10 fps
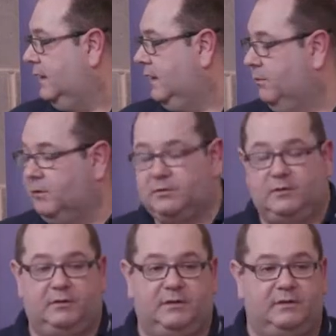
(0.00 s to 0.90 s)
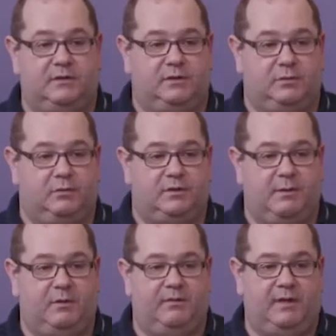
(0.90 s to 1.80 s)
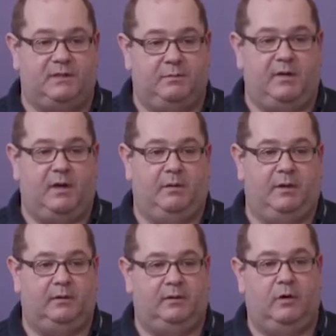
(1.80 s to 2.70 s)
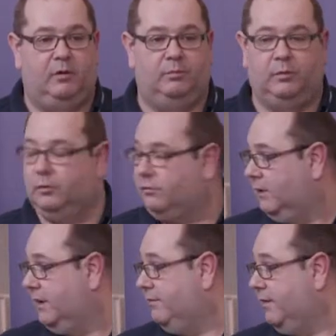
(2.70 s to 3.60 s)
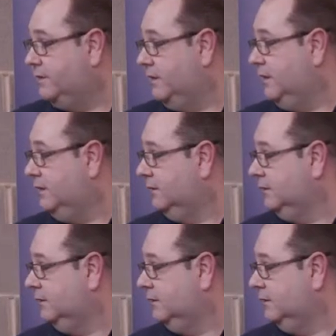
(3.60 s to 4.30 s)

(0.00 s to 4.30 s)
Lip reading: and he will slot into the shore team and eventually become an on-board relief engineer.